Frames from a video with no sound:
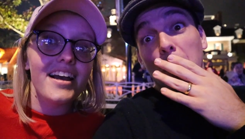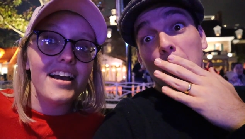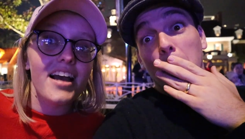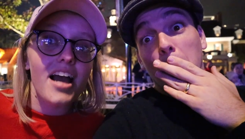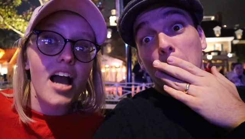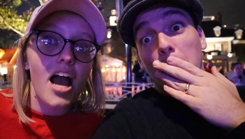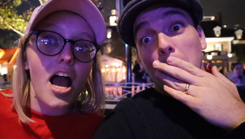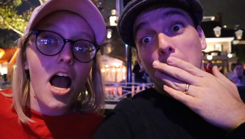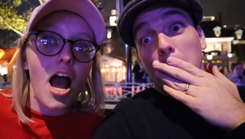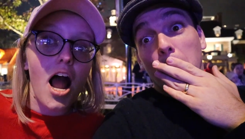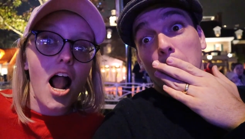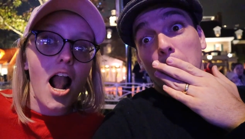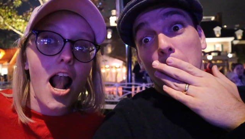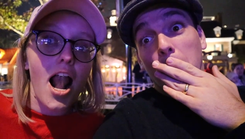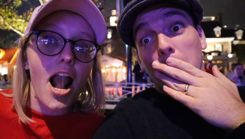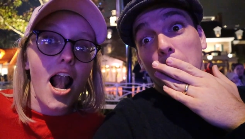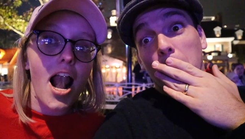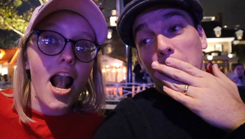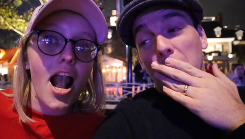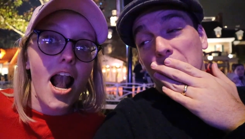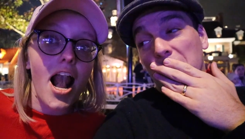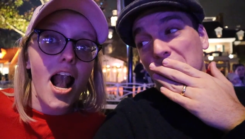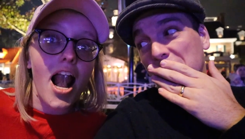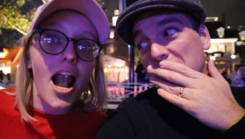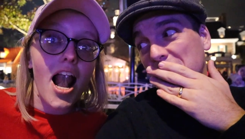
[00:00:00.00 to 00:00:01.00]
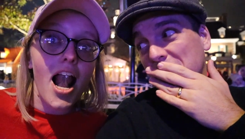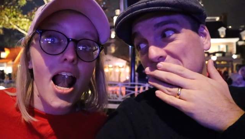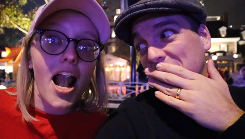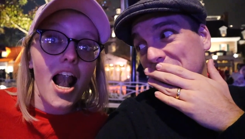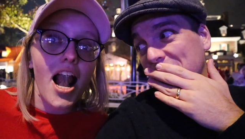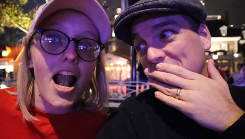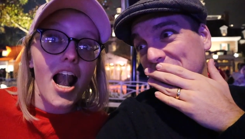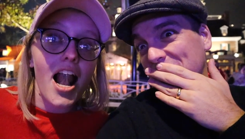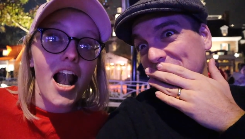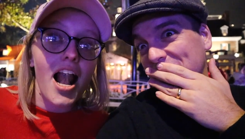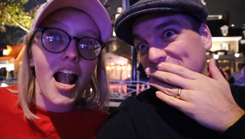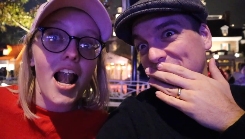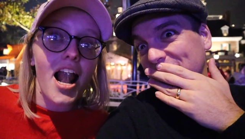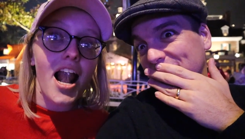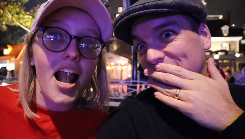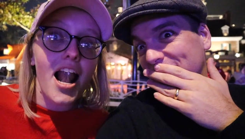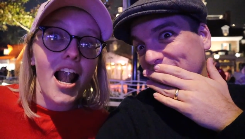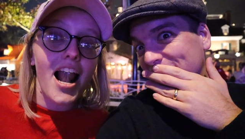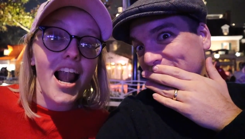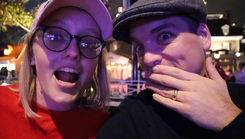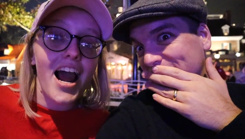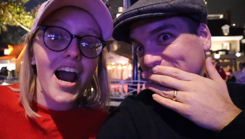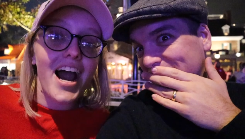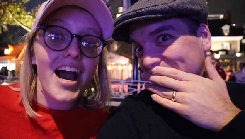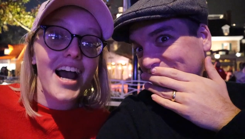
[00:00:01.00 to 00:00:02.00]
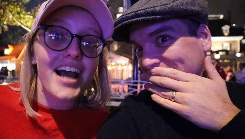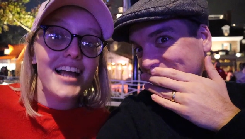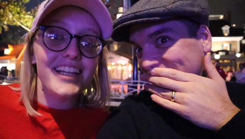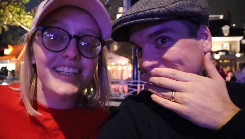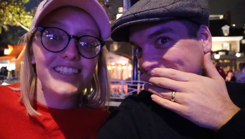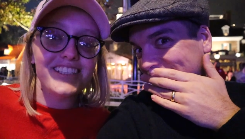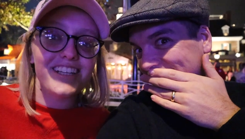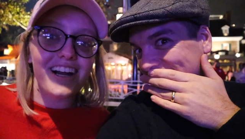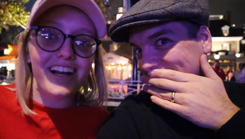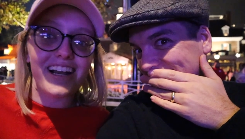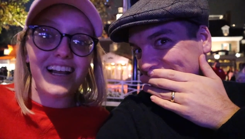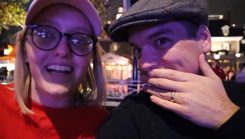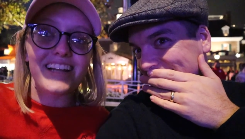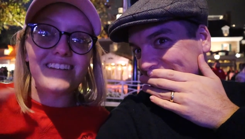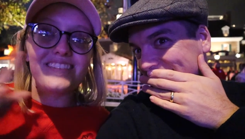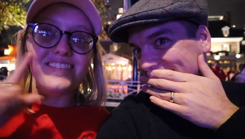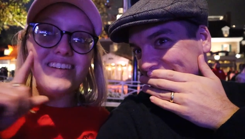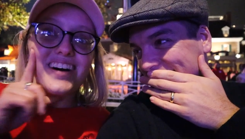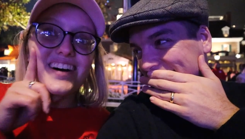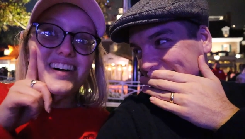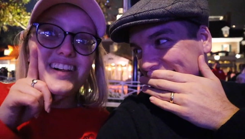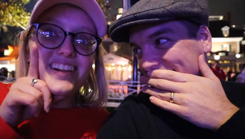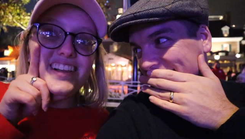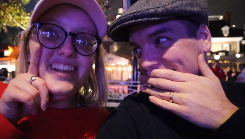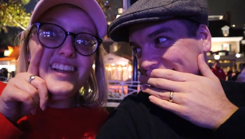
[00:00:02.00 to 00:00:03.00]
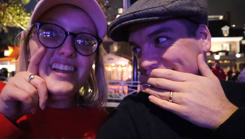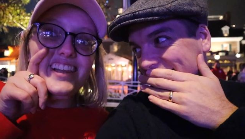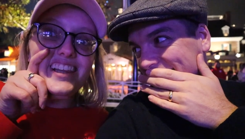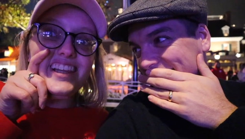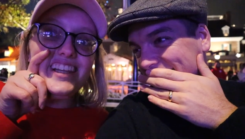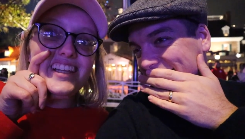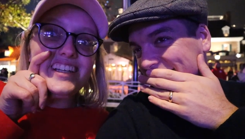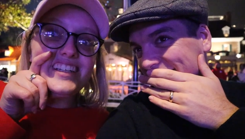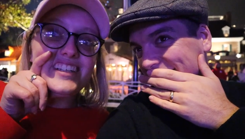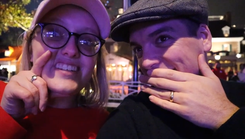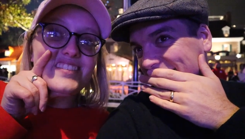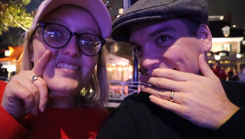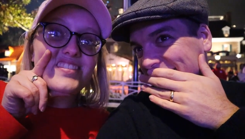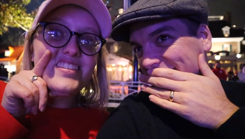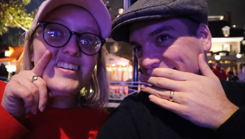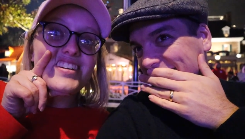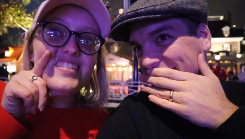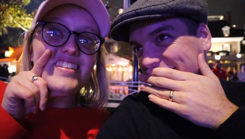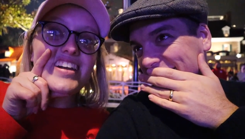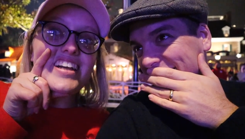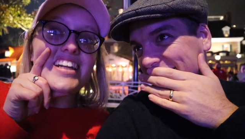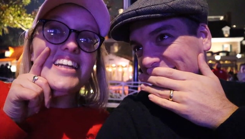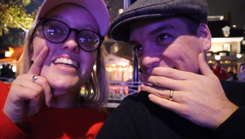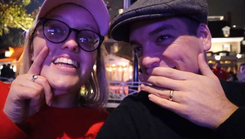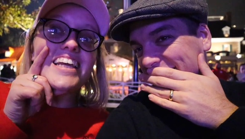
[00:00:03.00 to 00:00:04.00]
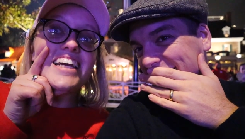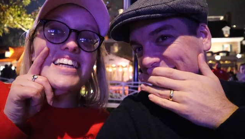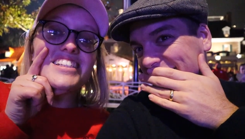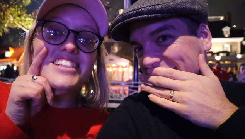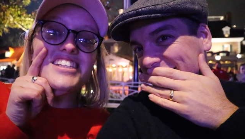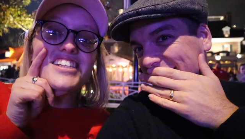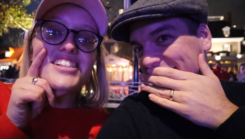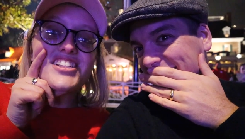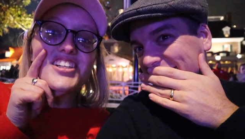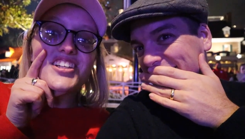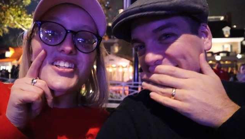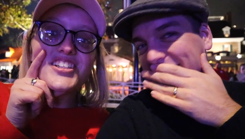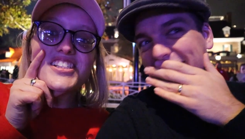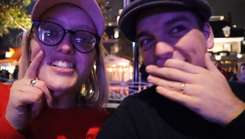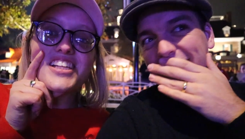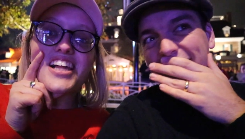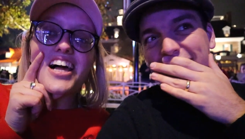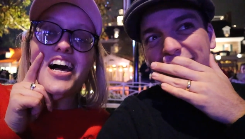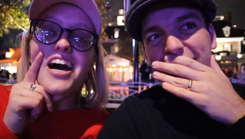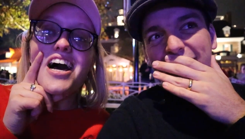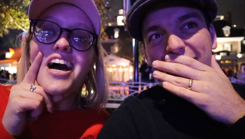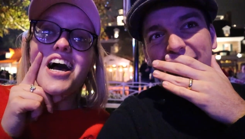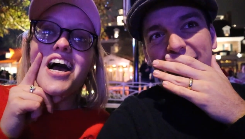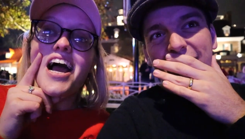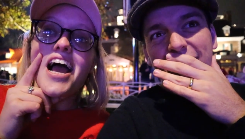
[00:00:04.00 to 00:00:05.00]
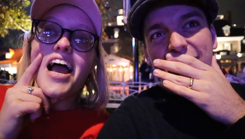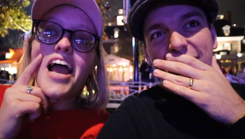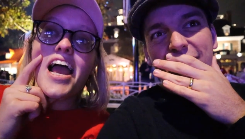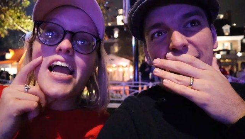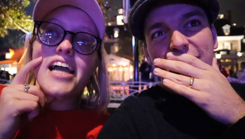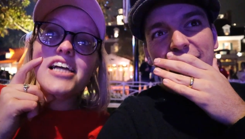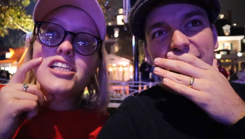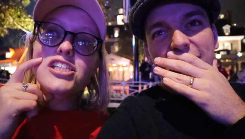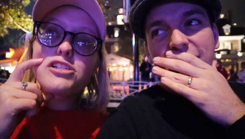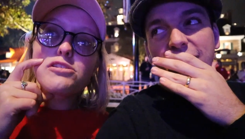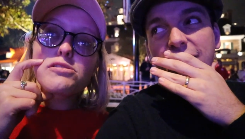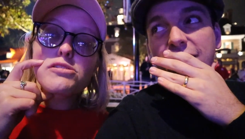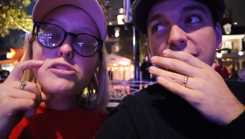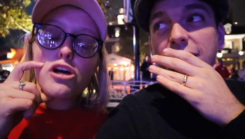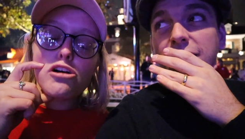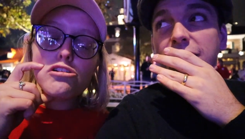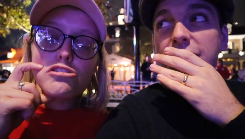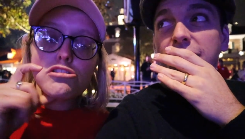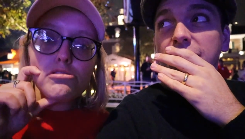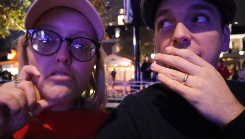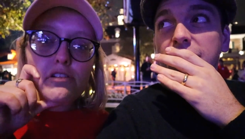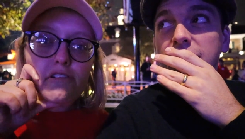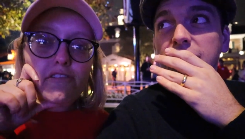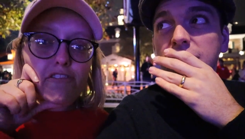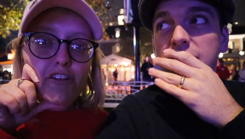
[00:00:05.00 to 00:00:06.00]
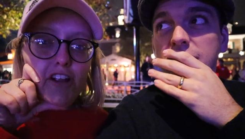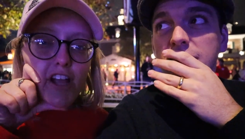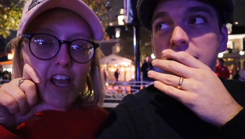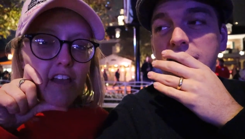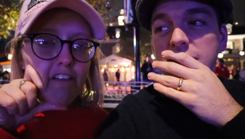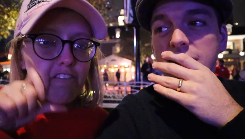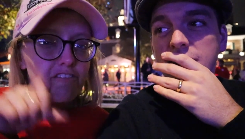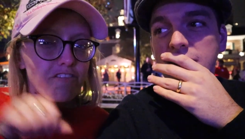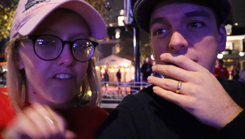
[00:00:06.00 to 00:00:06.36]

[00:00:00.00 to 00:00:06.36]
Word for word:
Speaker 1: and his strong will. We're talking about Little Mermaid. Yeah, she's Ursula. And she was also in Freaky